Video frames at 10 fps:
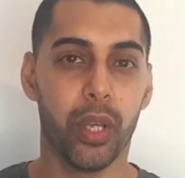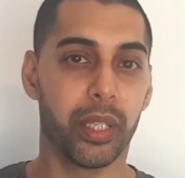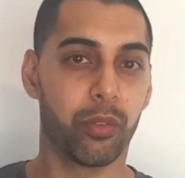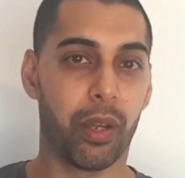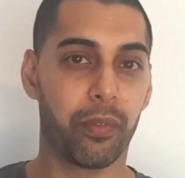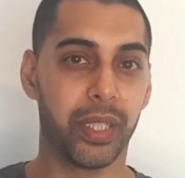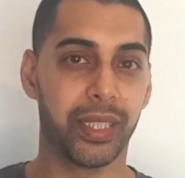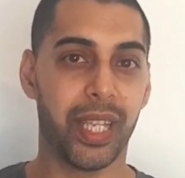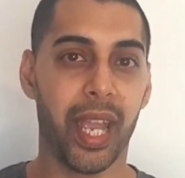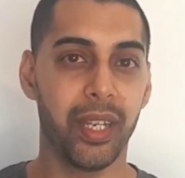than roughly
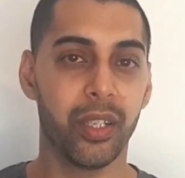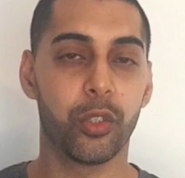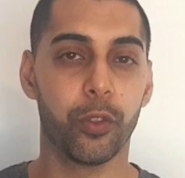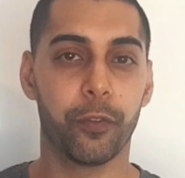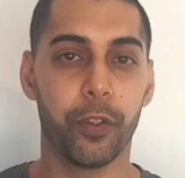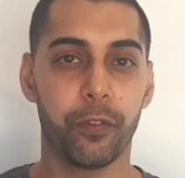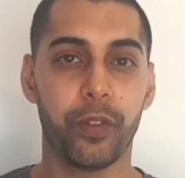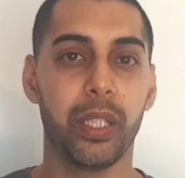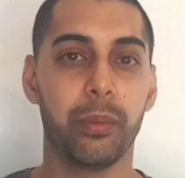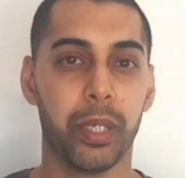10 to
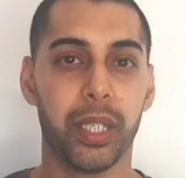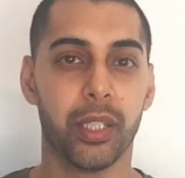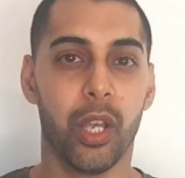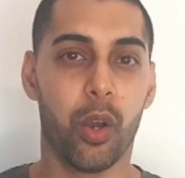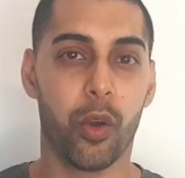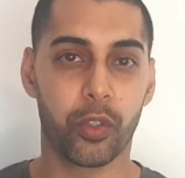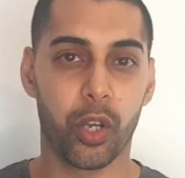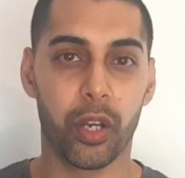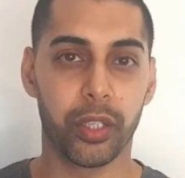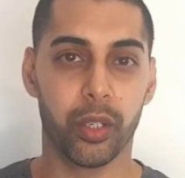15 minutes of
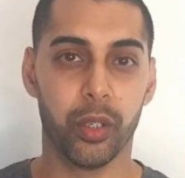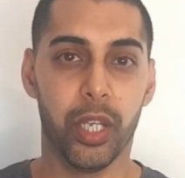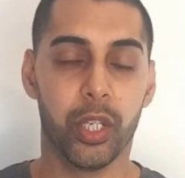cardio.